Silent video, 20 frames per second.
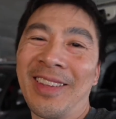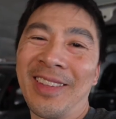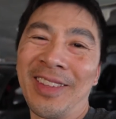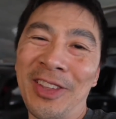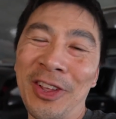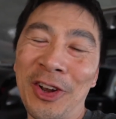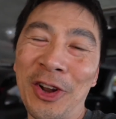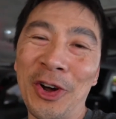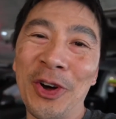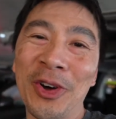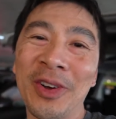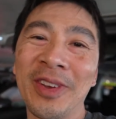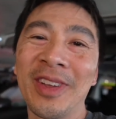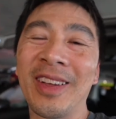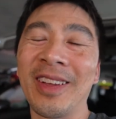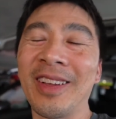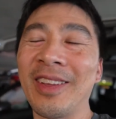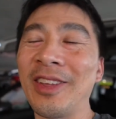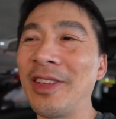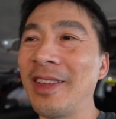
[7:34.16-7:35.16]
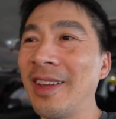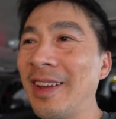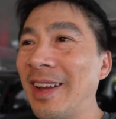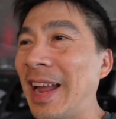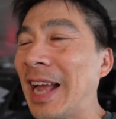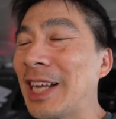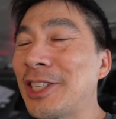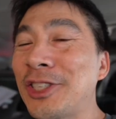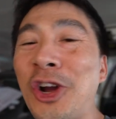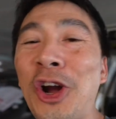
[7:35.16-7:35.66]
you know, I
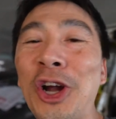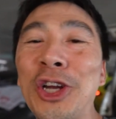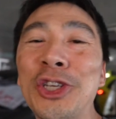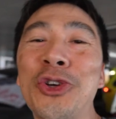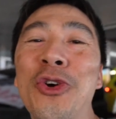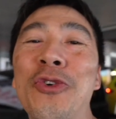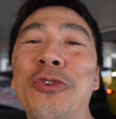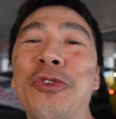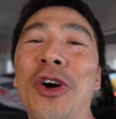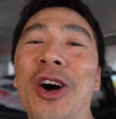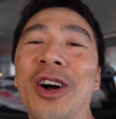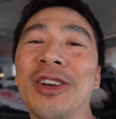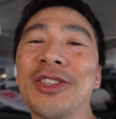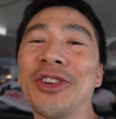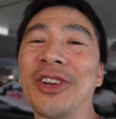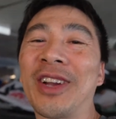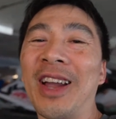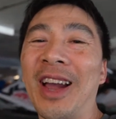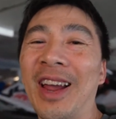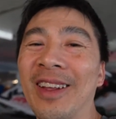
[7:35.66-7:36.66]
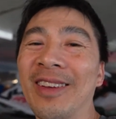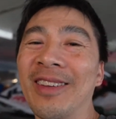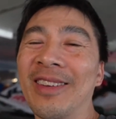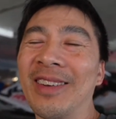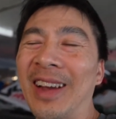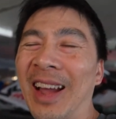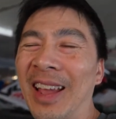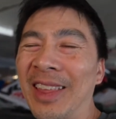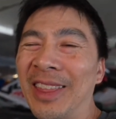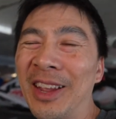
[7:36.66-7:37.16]
guess car show vlogs are kind of,
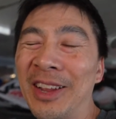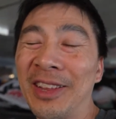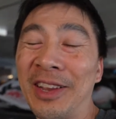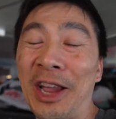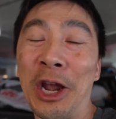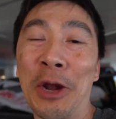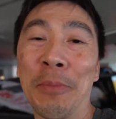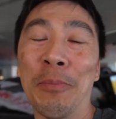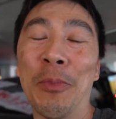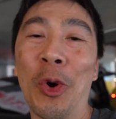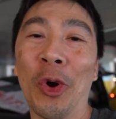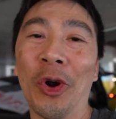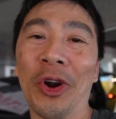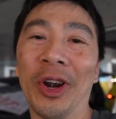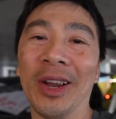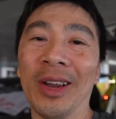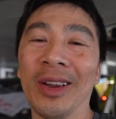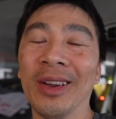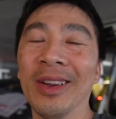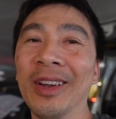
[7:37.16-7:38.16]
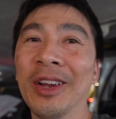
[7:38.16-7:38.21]
I think it's kind of boring.